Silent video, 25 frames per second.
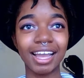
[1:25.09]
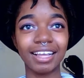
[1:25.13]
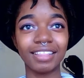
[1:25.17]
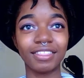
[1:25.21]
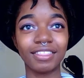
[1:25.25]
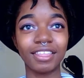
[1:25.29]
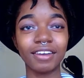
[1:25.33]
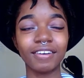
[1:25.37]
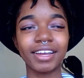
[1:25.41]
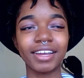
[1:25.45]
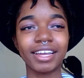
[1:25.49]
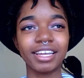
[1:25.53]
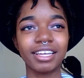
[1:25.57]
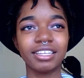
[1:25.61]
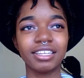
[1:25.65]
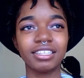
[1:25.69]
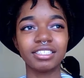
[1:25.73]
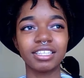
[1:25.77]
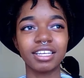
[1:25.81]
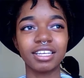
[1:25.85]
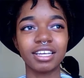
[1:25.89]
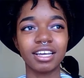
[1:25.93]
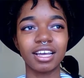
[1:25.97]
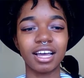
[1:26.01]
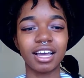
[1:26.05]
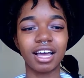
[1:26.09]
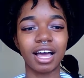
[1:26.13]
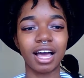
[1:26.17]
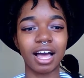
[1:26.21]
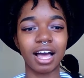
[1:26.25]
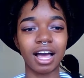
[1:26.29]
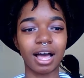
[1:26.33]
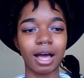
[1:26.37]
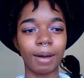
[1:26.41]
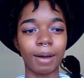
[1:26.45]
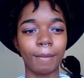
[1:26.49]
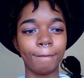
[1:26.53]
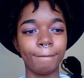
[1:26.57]
There is
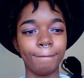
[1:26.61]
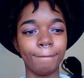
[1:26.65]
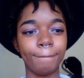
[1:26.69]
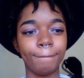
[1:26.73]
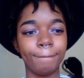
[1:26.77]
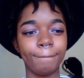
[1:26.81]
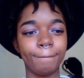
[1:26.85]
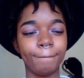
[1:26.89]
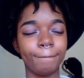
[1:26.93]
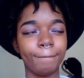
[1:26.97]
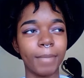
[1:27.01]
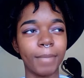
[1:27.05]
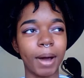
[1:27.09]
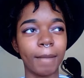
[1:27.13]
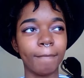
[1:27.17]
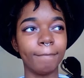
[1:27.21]
an